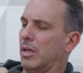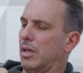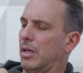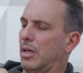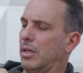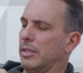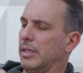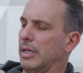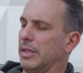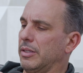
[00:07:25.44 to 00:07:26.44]

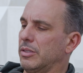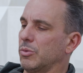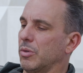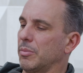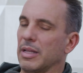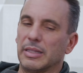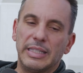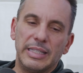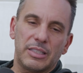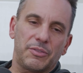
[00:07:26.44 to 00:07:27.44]
Yeah, this is one of my
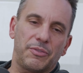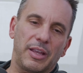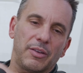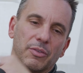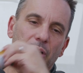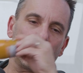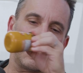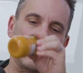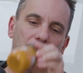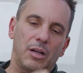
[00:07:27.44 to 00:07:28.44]
least favorite
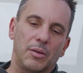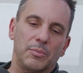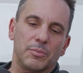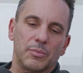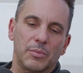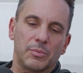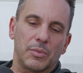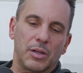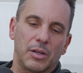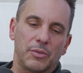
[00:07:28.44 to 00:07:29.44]

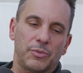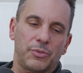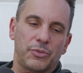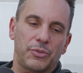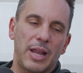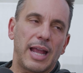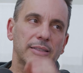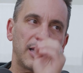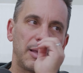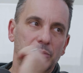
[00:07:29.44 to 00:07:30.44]

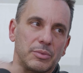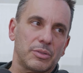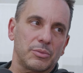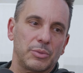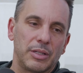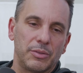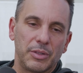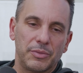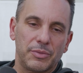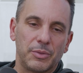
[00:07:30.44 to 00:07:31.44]
snack times
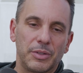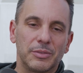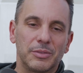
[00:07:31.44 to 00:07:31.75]
we've